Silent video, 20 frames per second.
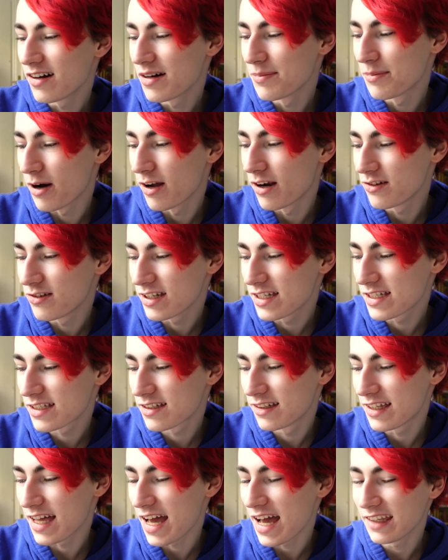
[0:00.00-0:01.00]
apologies
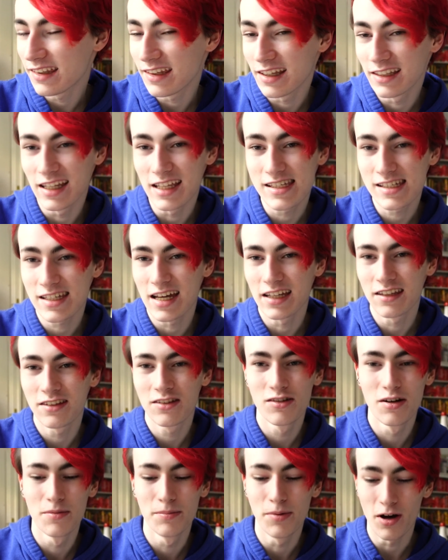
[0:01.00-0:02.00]
to that, and let's get
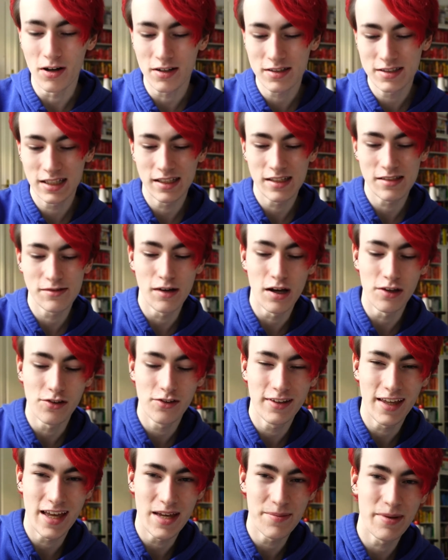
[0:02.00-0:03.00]
to unboxing this washi
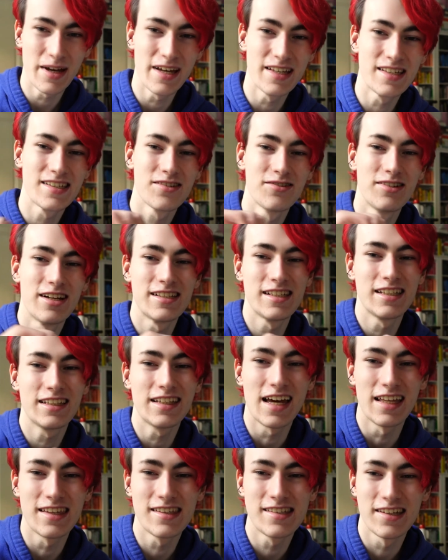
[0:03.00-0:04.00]
tape as soon as it
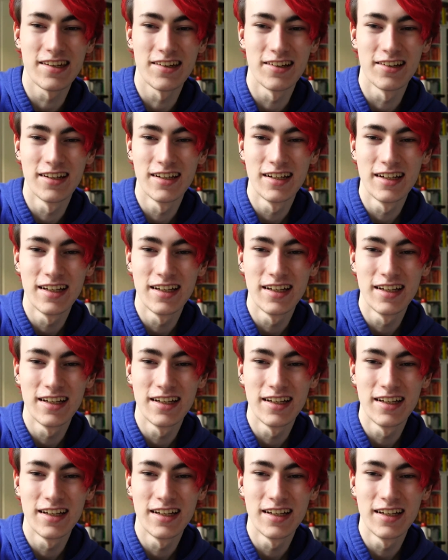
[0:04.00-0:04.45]
gets here.